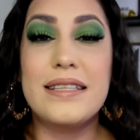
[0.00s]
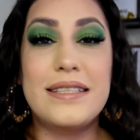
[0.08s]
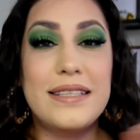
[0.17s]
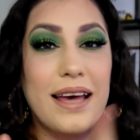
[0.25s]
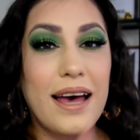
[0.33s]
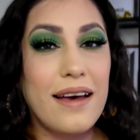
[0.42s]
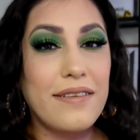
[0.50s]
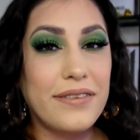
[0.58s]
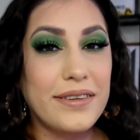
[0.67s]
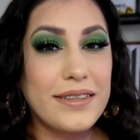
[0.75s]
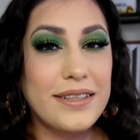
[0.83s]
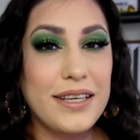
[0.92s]

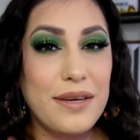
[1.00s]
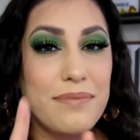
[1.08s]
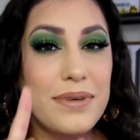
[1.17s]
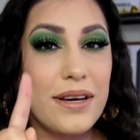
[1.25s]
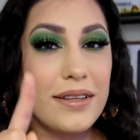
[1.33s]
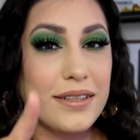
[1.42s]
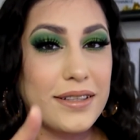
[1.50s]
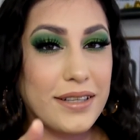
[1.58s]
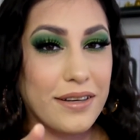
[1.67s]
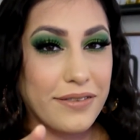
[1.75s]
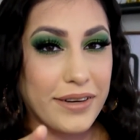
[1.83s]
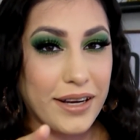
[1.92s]
Definitely be on the
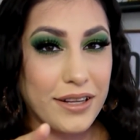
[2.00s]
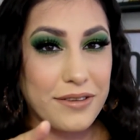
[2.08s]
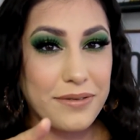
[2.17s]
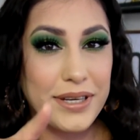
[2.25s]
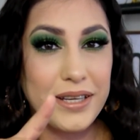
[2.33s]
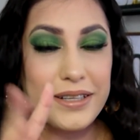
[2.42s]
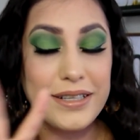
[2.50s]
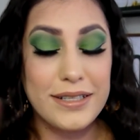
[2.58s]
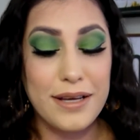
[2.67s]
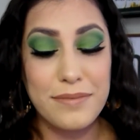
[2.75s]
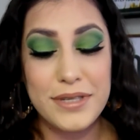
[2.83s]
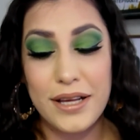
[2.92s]
lookout for Halloween because
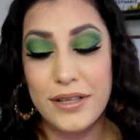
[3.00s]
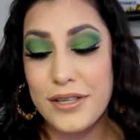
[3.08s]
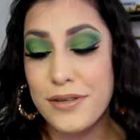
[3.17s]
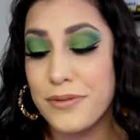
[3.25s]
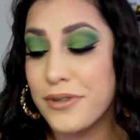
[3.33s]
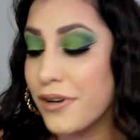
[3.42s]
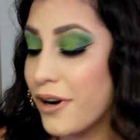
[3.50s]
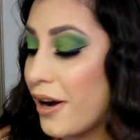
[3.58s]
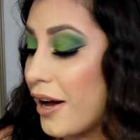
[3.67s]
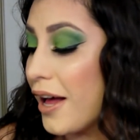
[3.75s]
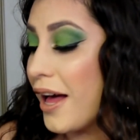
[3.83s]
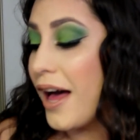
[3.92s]
I'm telling you,
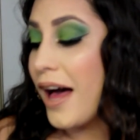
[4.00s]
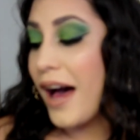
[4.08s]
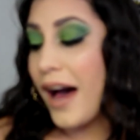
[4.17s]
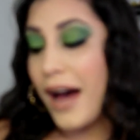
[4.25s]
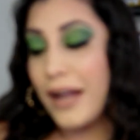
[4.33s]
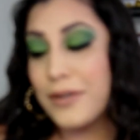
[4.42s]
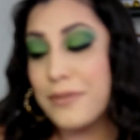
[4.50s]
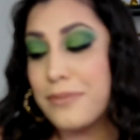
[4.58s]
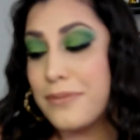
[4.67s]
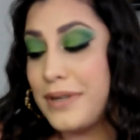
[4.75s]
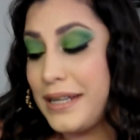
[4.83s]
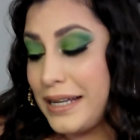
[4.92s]
girl,
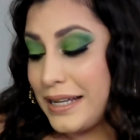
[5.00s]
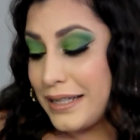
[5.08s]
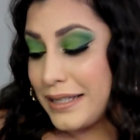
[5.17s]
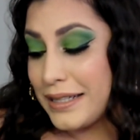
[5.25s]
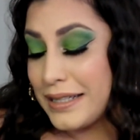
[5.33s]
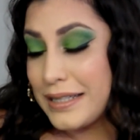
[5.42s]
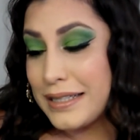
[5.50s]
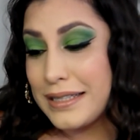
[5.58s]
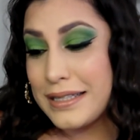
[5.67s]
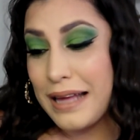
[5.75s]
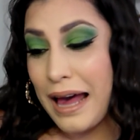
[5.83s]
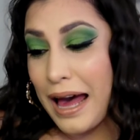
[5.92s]
Halloween
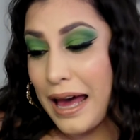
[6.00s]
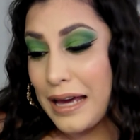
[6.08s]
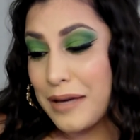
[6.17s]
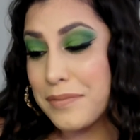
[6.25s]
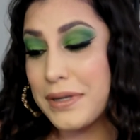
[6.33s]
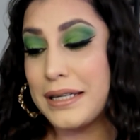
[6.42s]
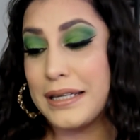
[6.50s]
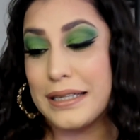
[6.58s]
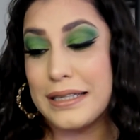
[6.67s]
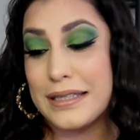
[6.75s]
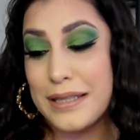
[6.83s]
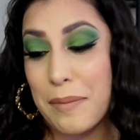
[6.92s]
time
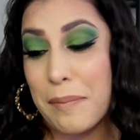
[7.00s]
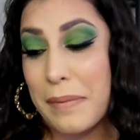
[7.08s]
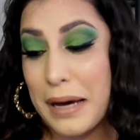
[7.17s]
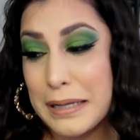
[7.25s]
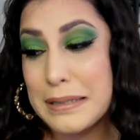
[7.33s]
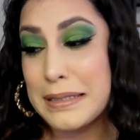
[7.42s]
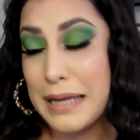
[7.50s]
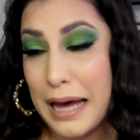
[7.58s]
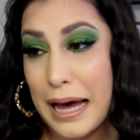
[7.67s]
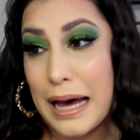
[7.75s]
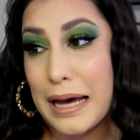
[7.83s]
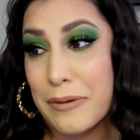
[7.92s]
is my
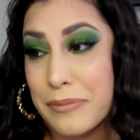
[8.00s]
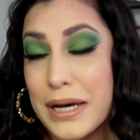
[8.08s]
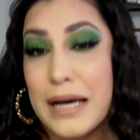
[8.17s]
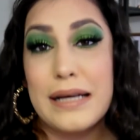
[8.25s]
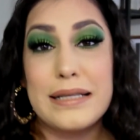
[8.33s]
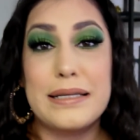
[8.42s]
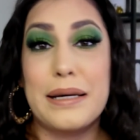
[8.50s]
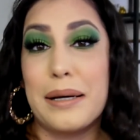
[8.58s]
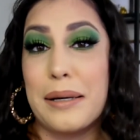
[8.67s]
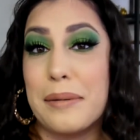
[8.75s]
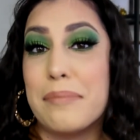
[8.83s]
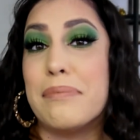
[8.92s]
time
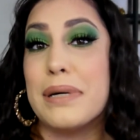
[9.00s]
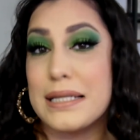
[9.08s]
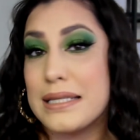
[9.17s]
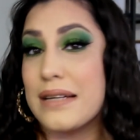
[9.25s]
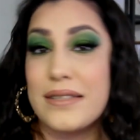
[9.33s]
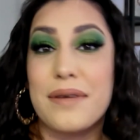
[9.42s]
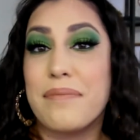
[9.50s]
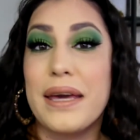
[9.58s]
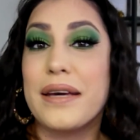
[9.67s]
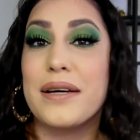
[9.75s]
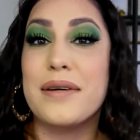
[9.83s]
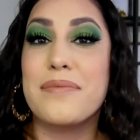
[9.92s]
to bust out some
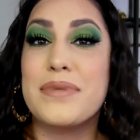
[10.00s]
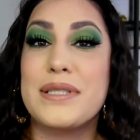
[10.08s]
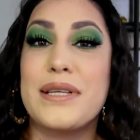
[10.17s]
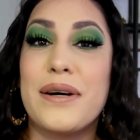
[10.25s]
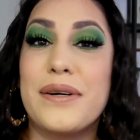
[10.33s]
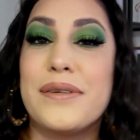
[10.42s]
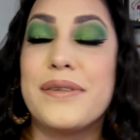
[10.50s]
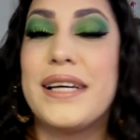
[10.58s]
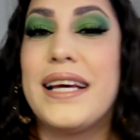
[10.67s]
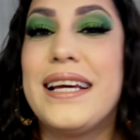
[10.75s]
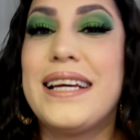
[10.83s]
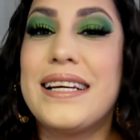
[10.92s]
makeup. So
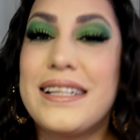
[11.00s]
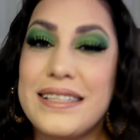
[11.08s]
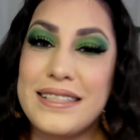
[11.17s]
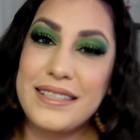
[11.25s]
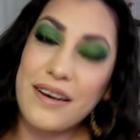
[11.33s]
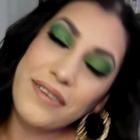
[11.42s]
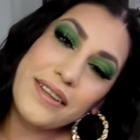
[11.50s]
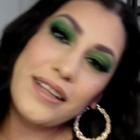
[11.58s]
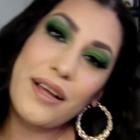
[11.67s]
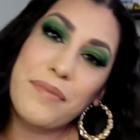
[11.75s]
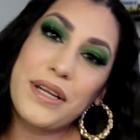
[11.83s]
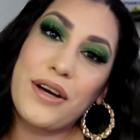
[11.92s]

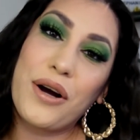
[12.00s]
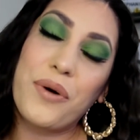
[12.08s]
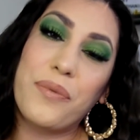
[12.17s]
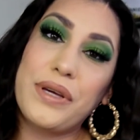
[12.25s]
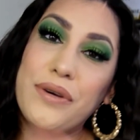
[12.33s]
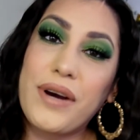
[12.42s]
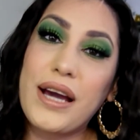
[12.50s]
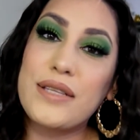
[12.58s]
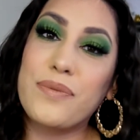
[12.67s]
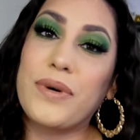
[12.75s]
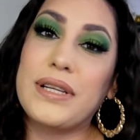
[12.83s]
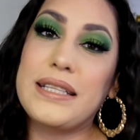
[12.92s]
definitely let me know what you
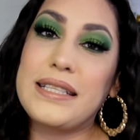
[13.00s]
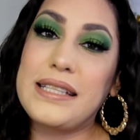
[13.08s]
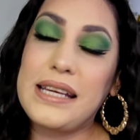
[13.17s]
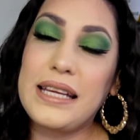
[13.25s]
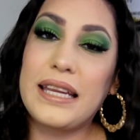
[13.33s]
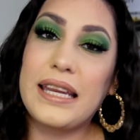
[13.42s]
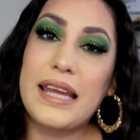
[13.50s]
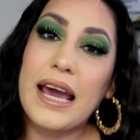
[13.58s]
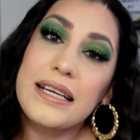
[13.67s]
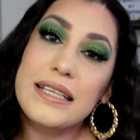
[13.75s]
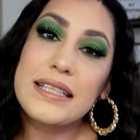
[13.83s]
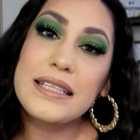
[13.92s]
guys want to see
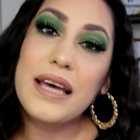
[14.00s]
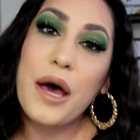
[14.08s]
next.